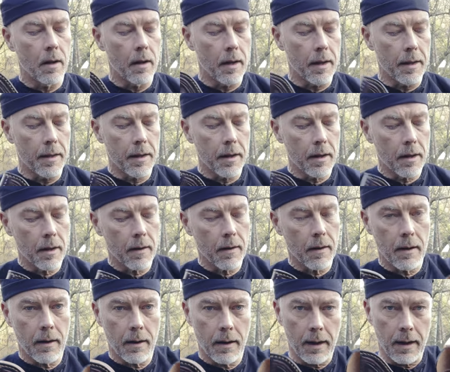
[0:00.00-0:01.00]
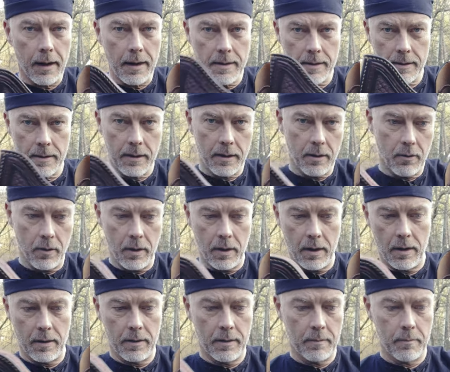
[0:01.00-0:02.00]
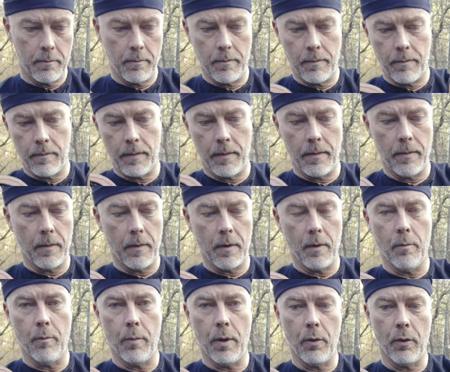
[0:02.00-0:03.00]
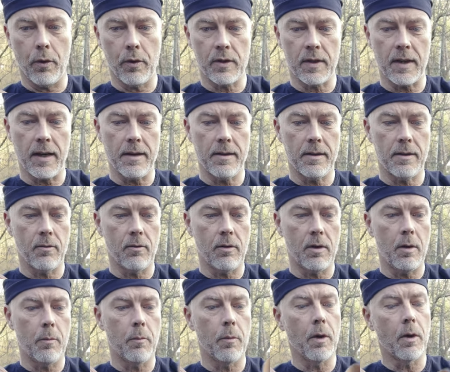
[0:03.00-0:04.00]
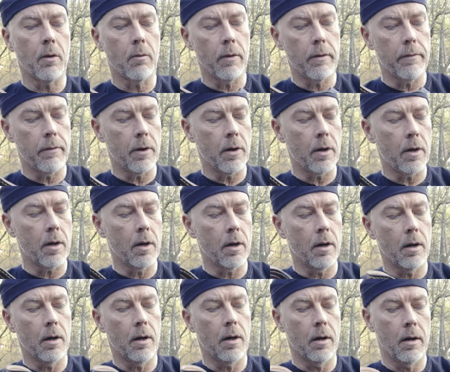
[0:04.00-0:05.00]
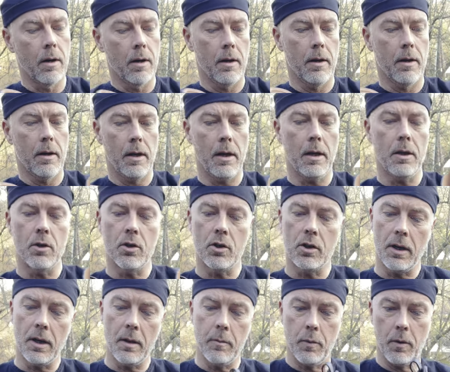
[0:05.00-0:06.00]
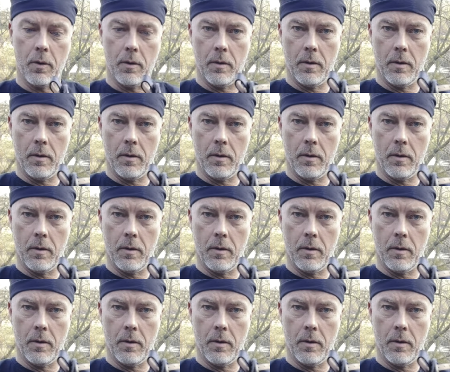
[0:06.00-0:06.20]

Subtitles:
leather lines going on both sides to keep the quiver in shape.